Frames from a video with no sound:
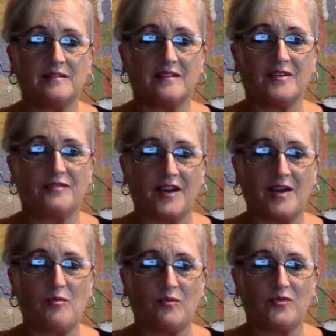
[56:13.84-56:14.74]
the
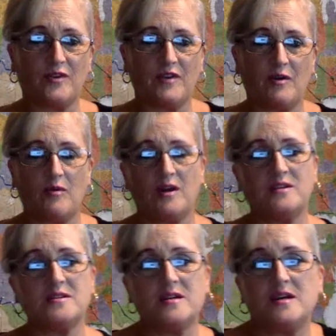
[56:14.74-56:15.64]
funny trivia
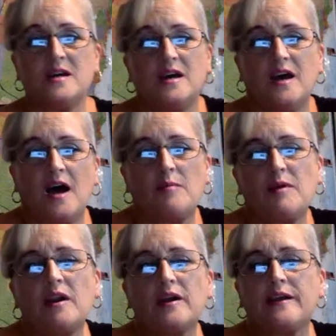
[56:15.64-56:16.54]
ones. I'm
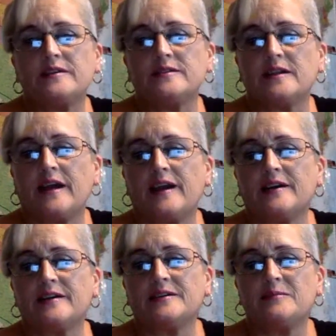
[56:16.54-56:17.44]
gonna look into it
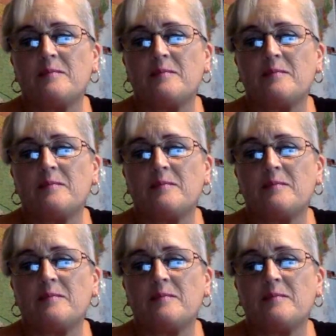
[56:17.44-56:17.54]
later.